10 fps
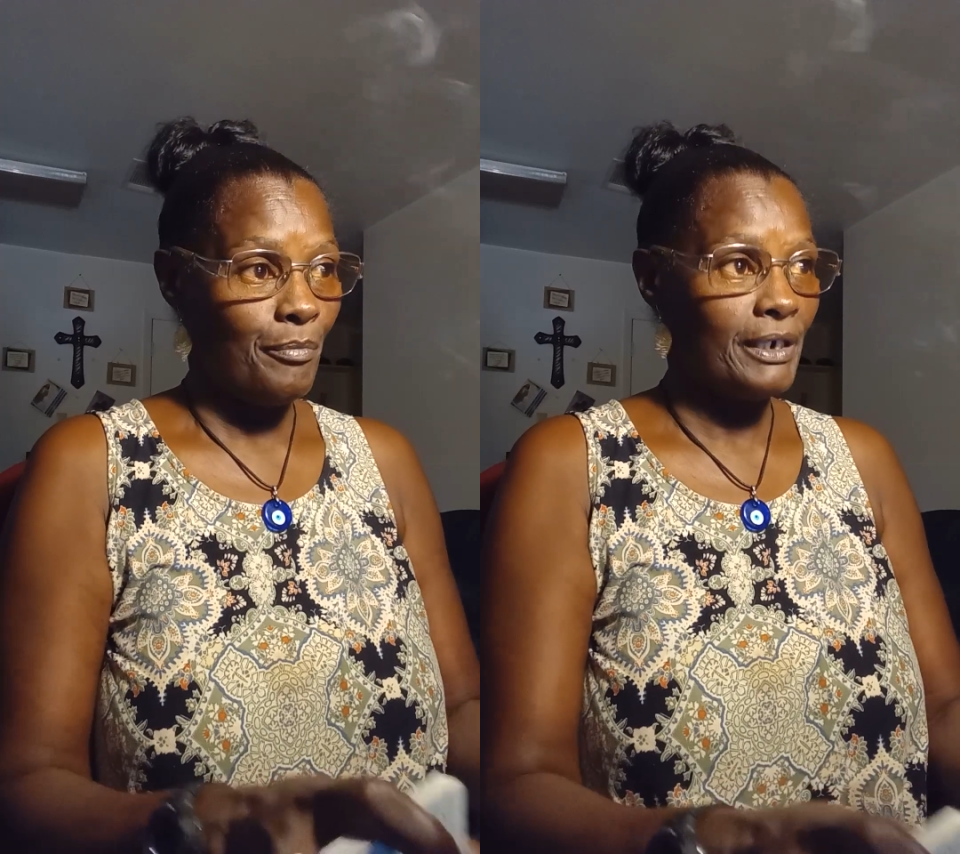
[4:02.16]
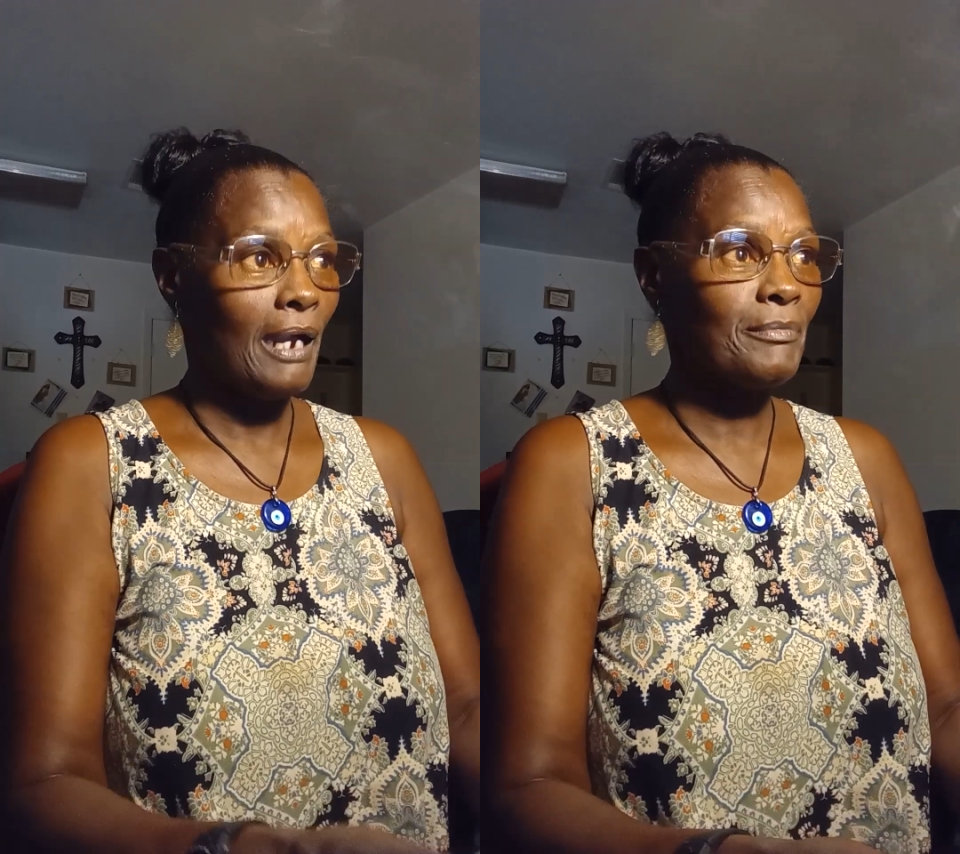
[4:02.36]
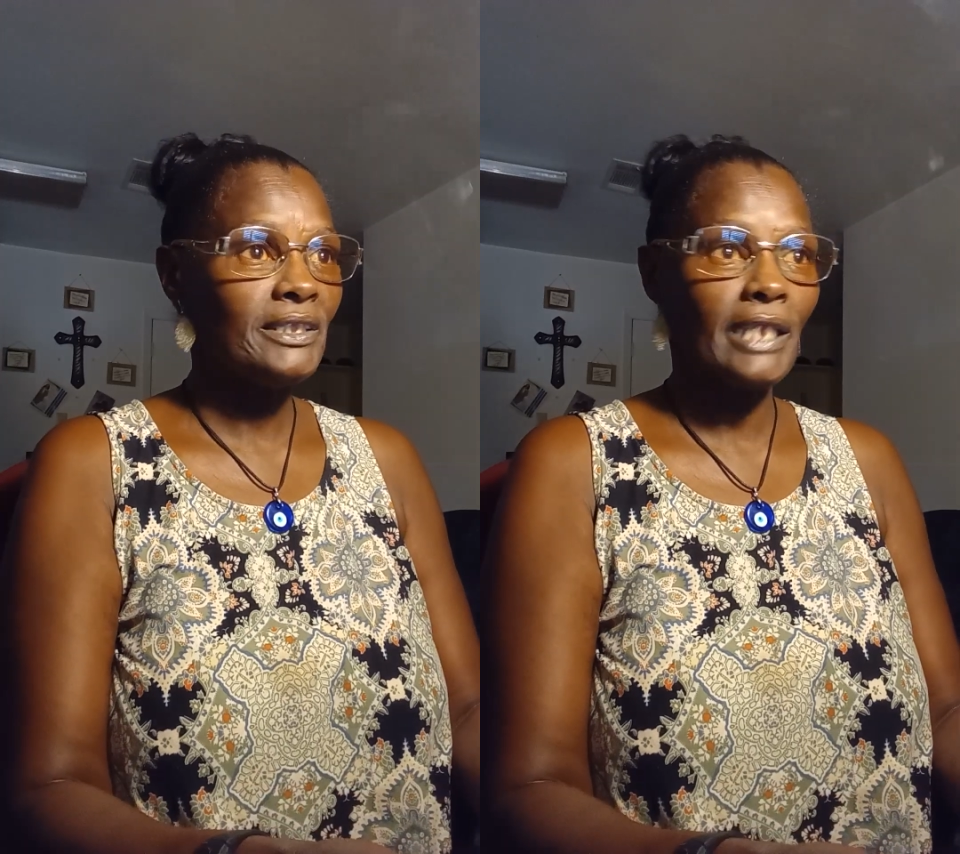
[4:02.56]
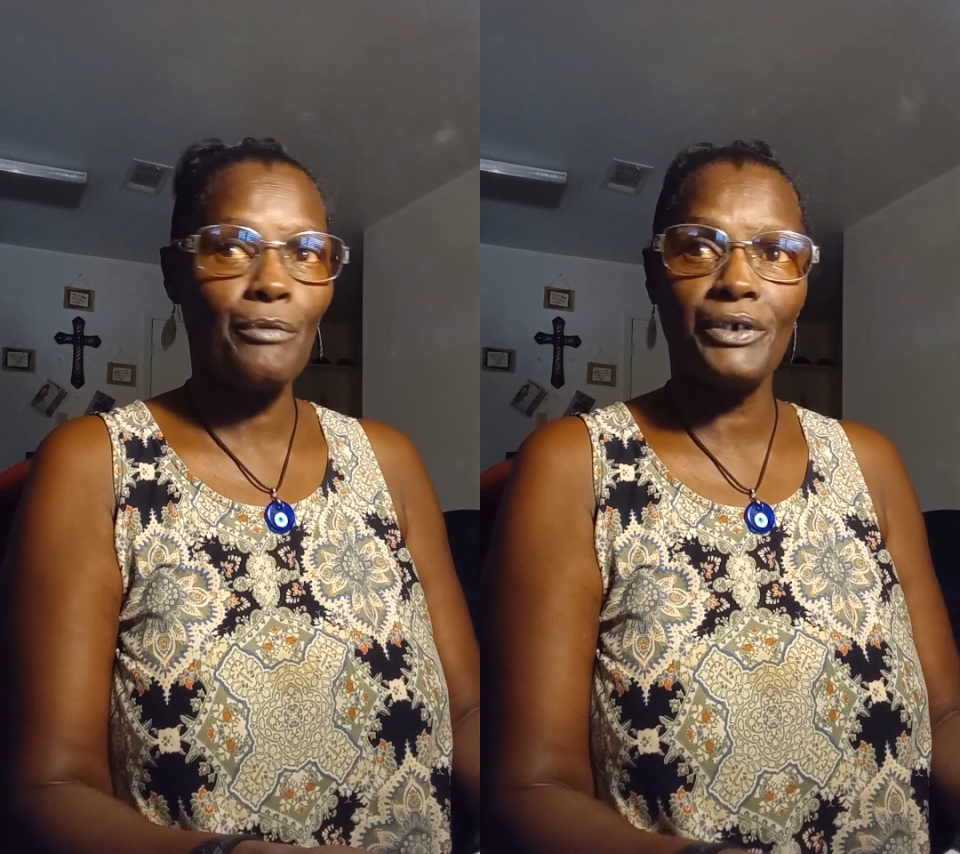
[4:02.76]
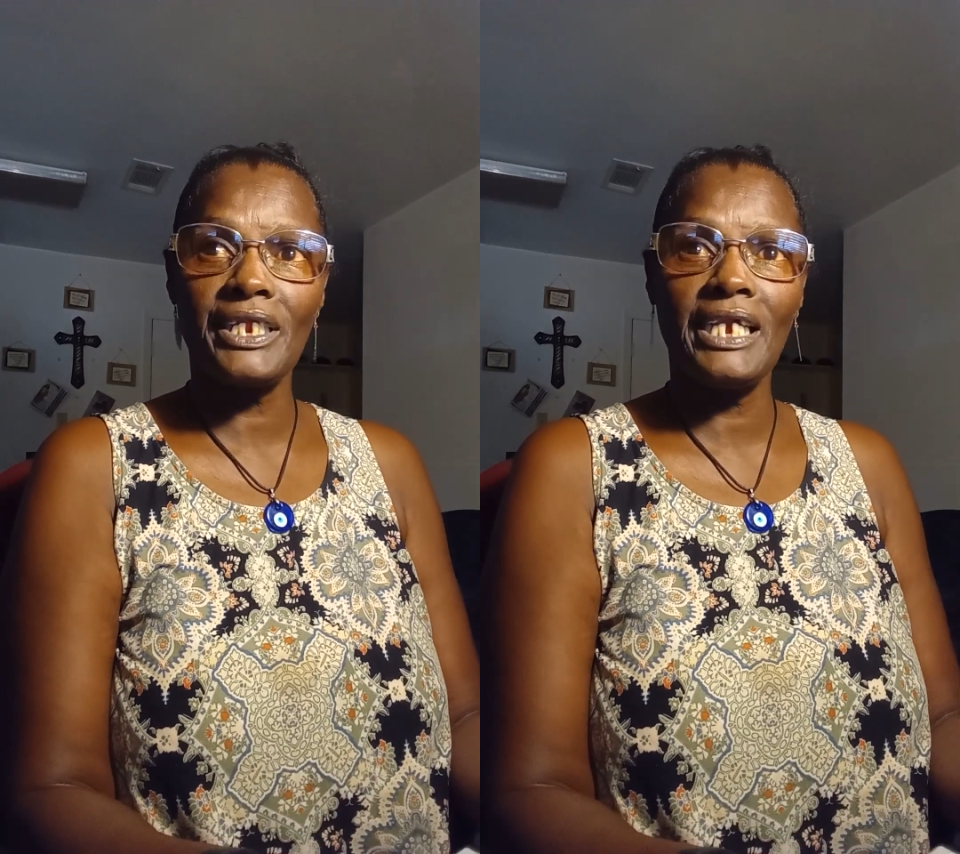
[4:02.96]
But I'ma
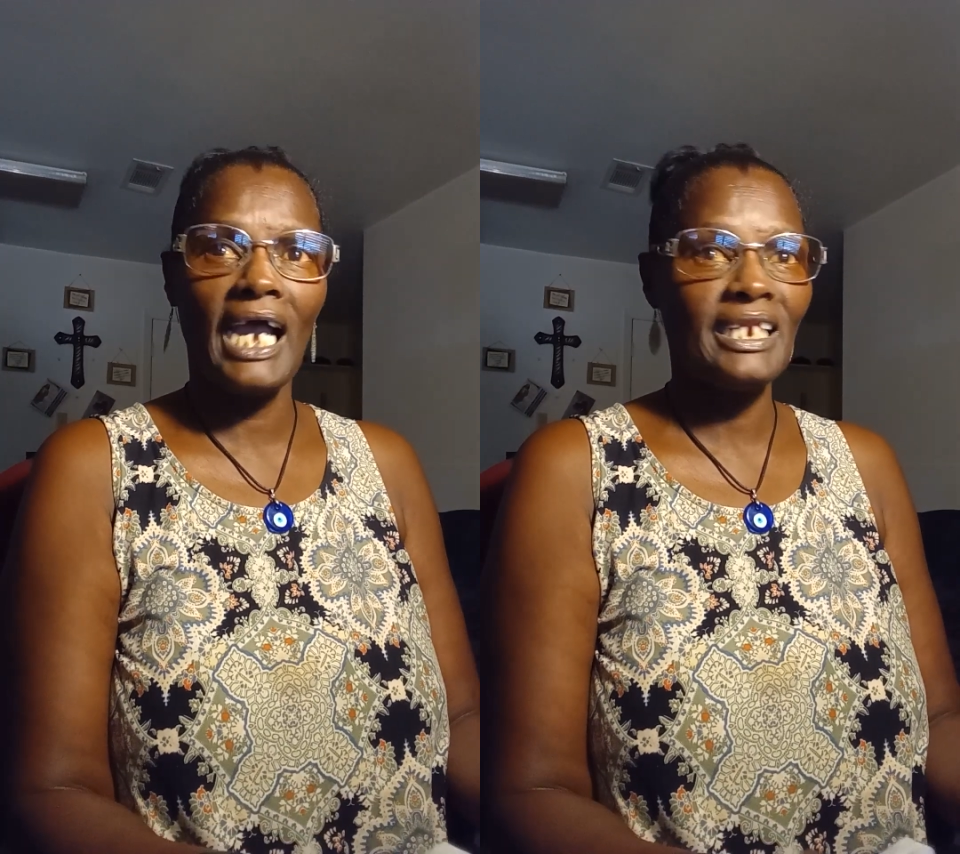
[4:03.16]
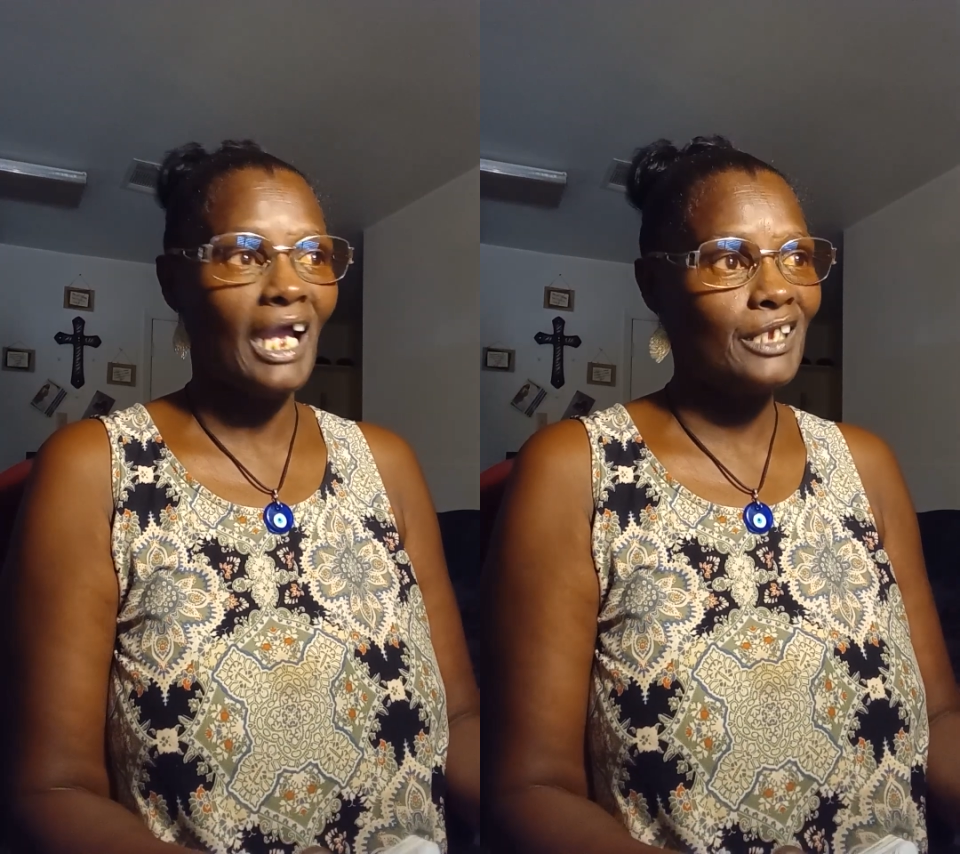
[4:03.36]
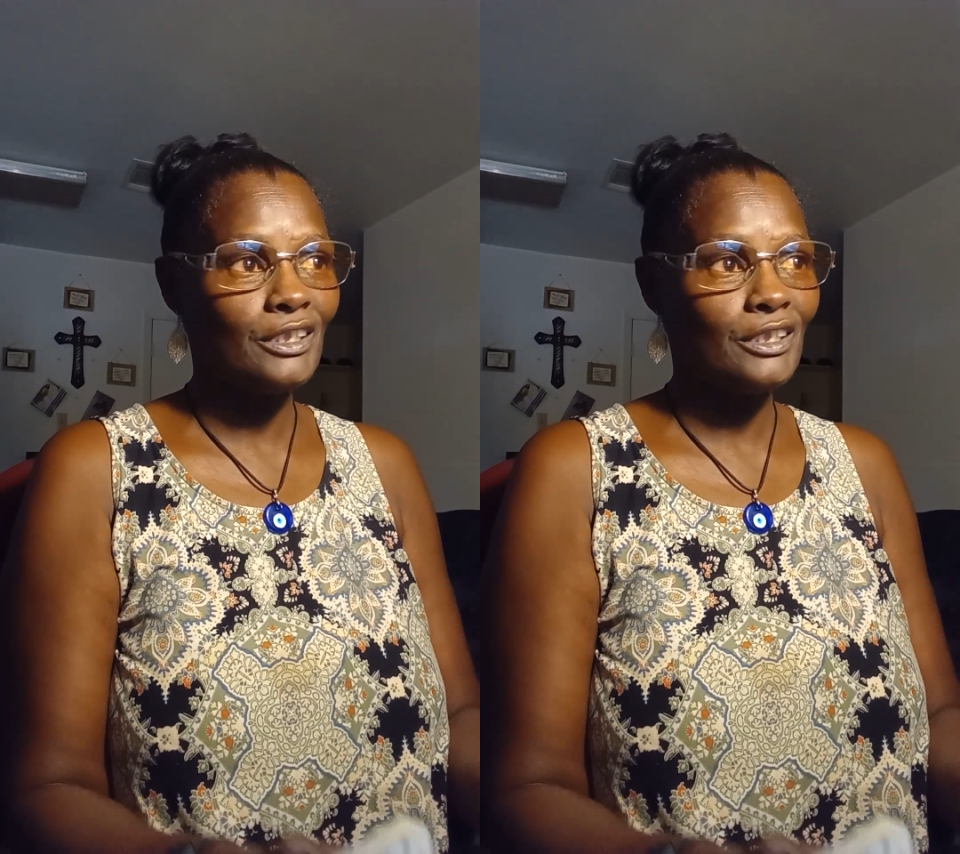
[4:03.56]
say when he got out,